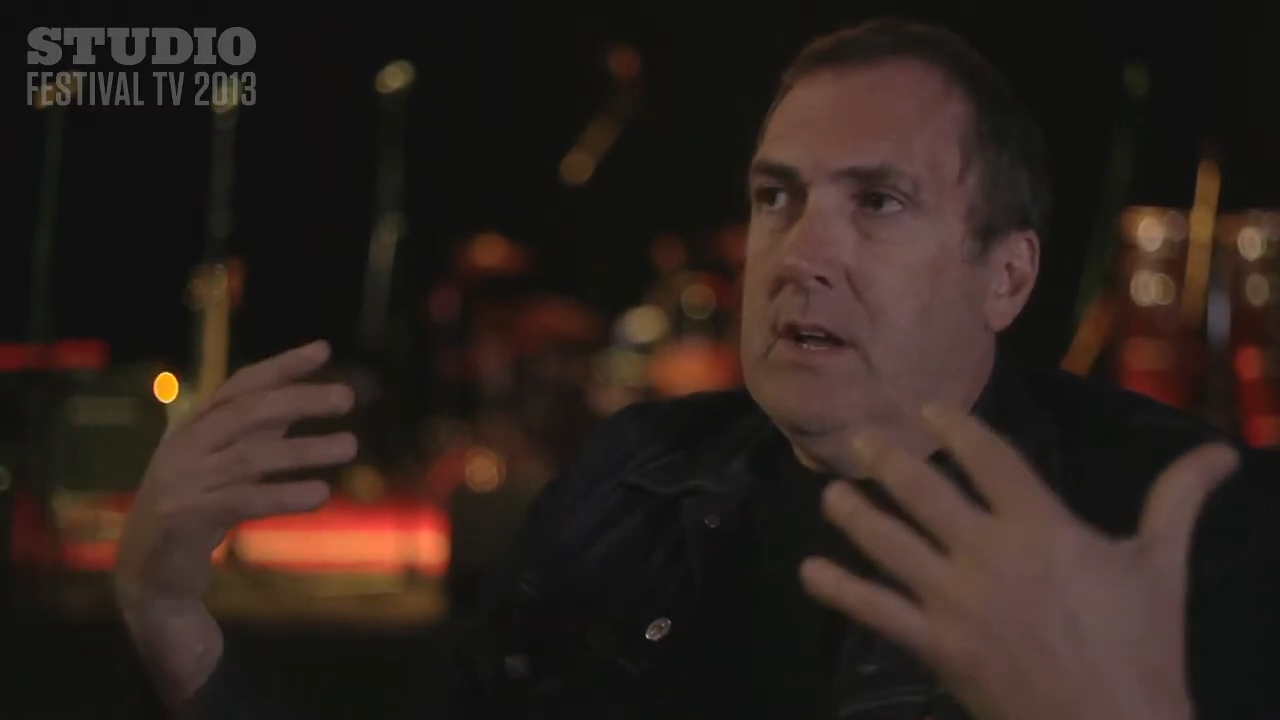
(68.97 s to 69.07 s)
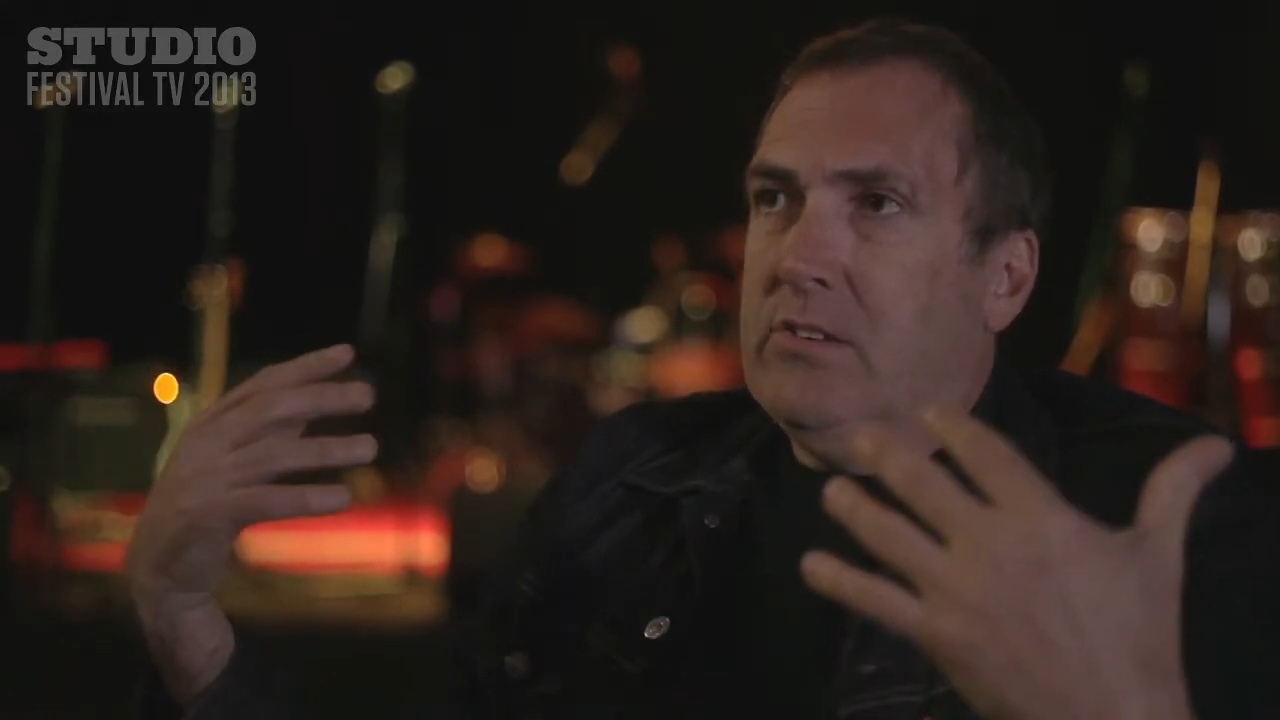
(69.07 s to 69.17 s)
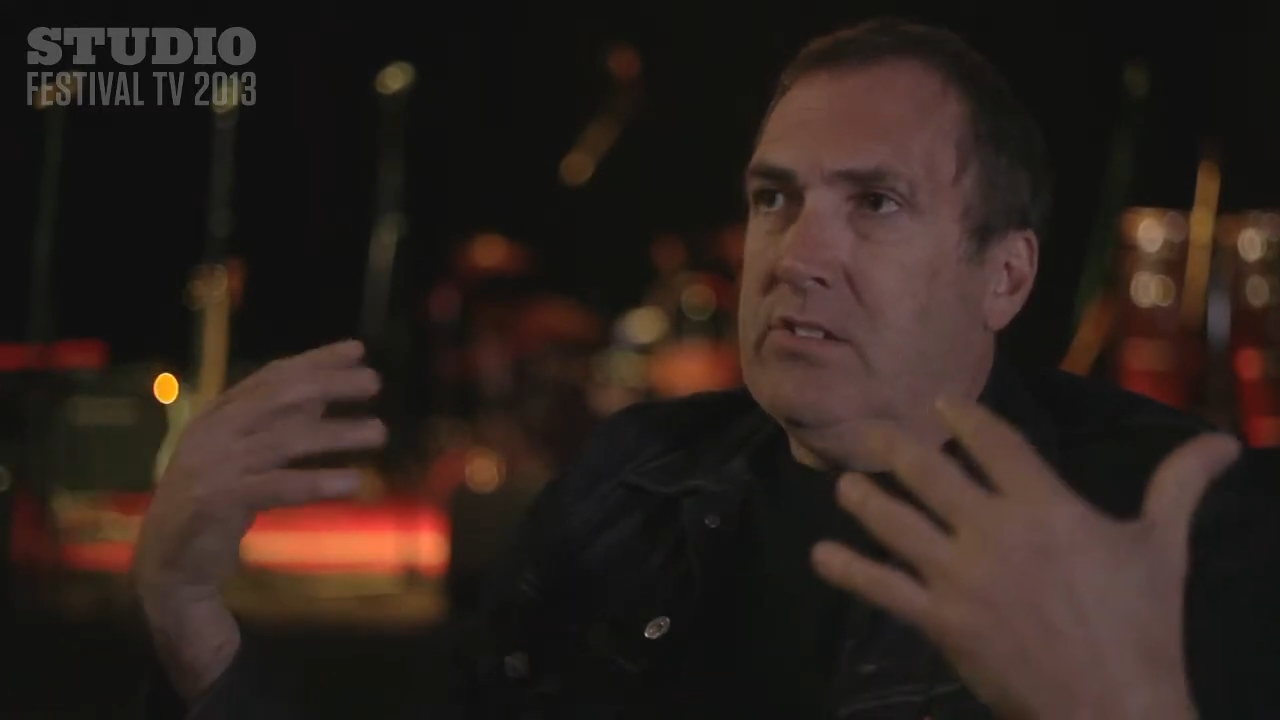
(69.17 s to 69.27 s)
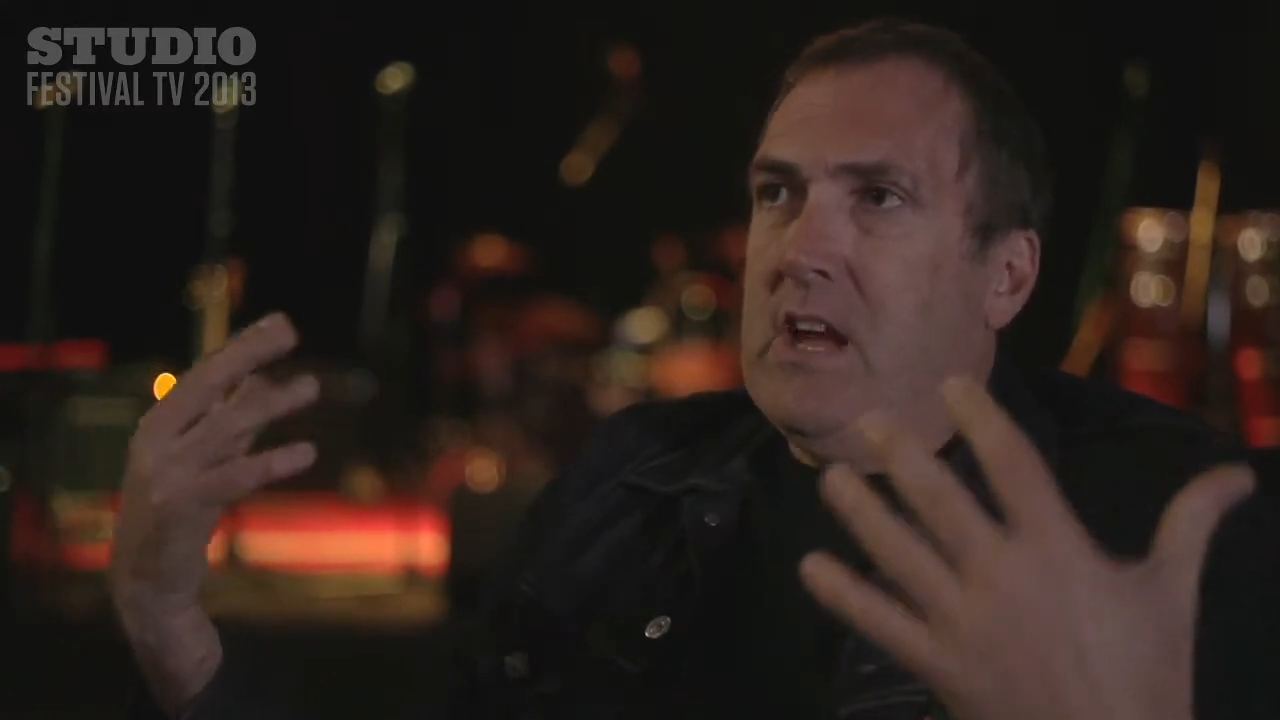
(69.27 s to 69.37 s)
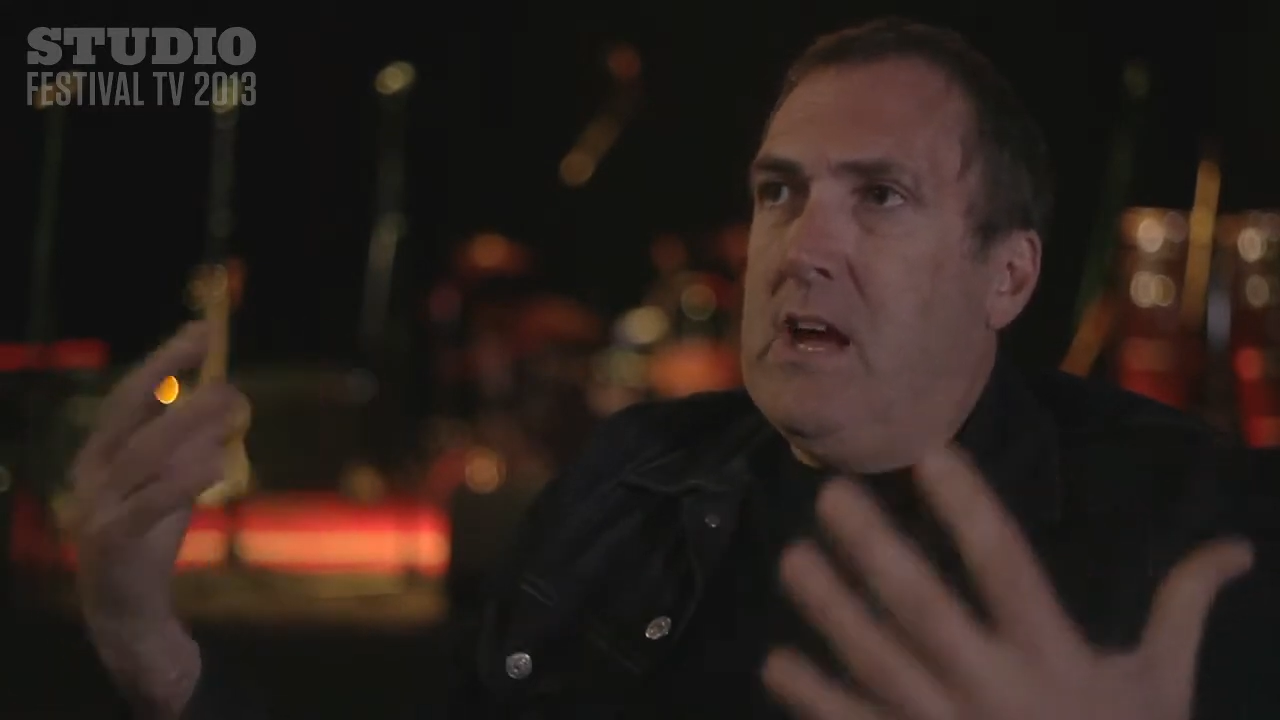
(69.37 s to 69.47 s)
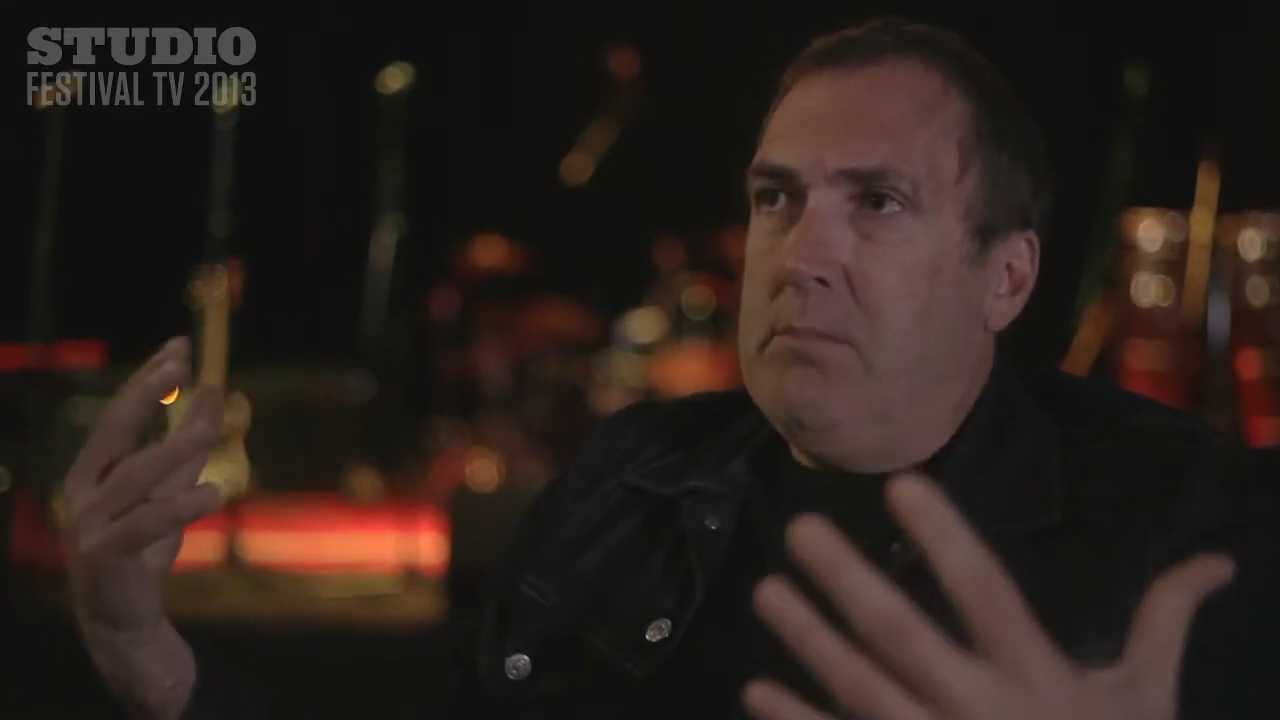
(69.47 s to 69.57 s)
ska